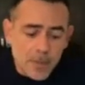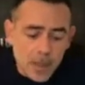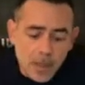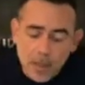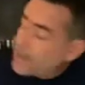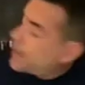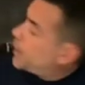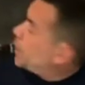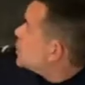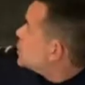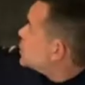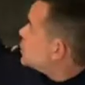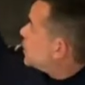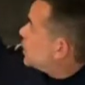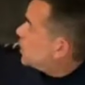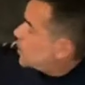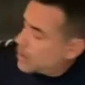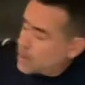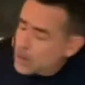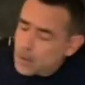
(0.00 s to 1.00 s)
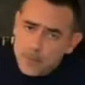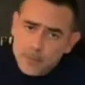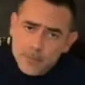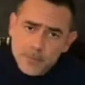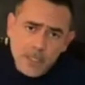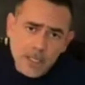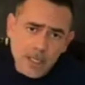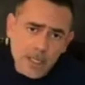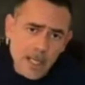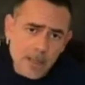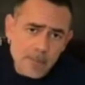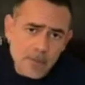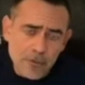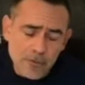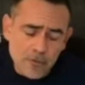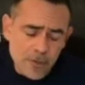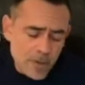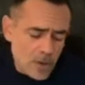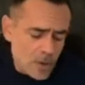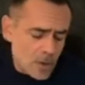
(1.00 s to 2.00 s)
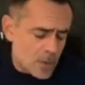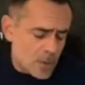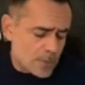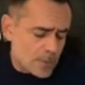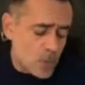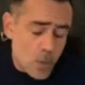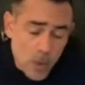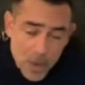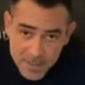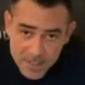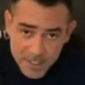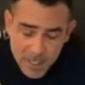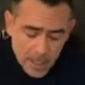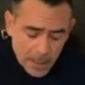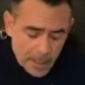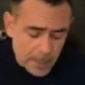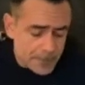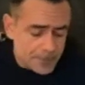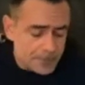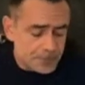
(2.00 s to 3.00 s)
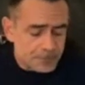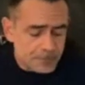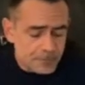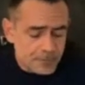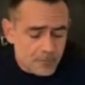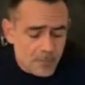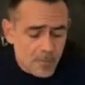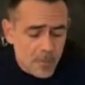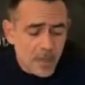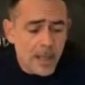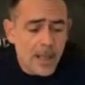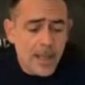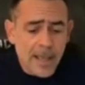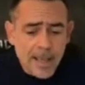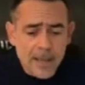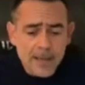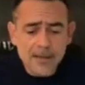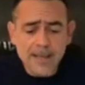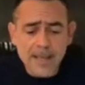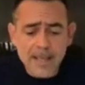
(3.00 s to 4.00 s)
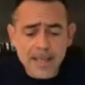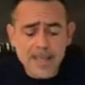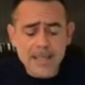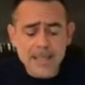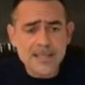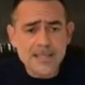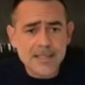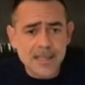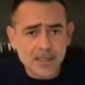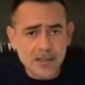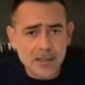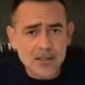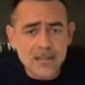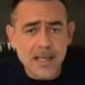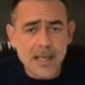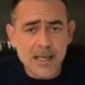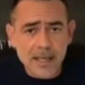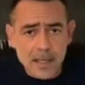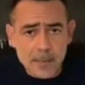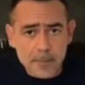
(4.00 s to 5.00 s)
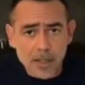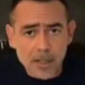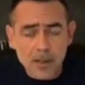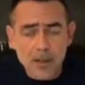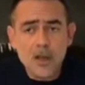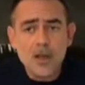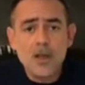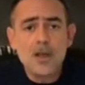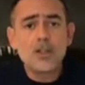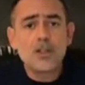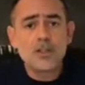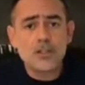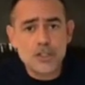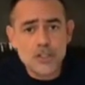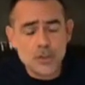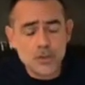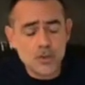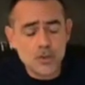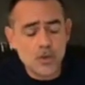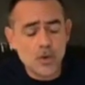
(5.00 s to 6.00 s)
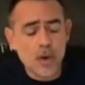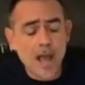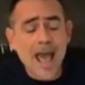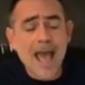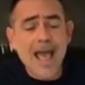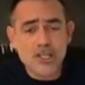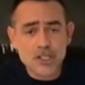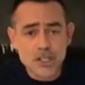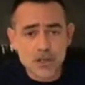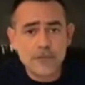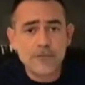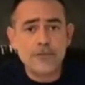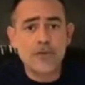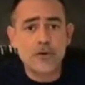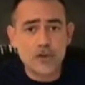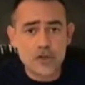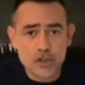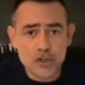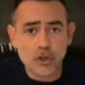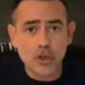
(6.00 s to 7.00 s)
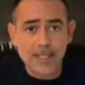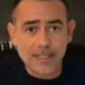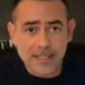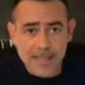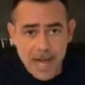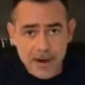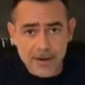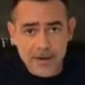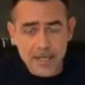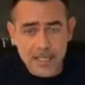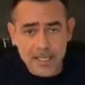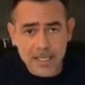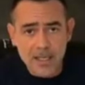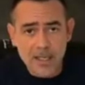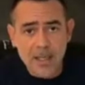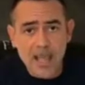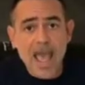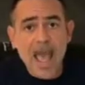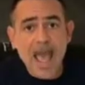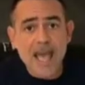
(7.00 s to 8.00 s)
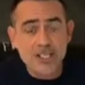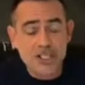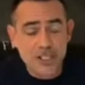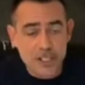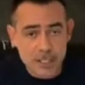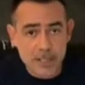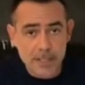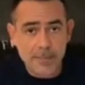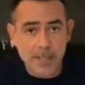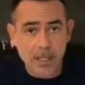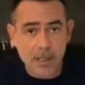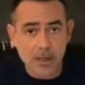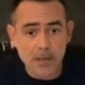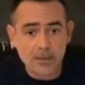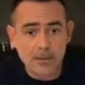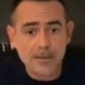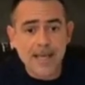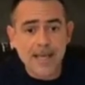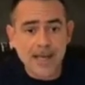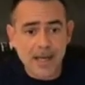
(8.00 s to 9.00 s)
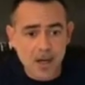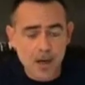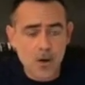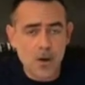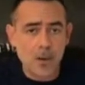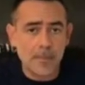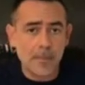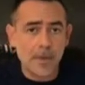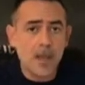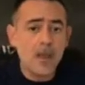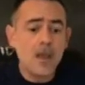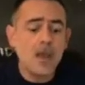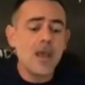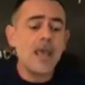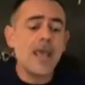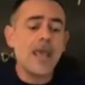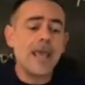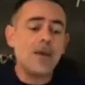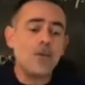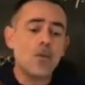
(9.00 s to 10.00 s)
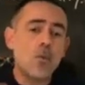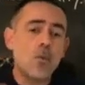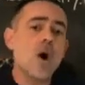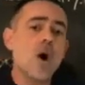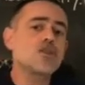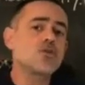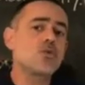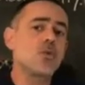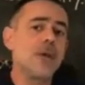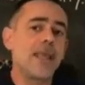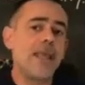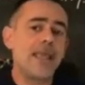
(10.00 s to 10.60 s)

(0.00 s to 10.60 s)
here's the name of the website, and they can send us an email to actionforsolidarity@gmail.com. And once we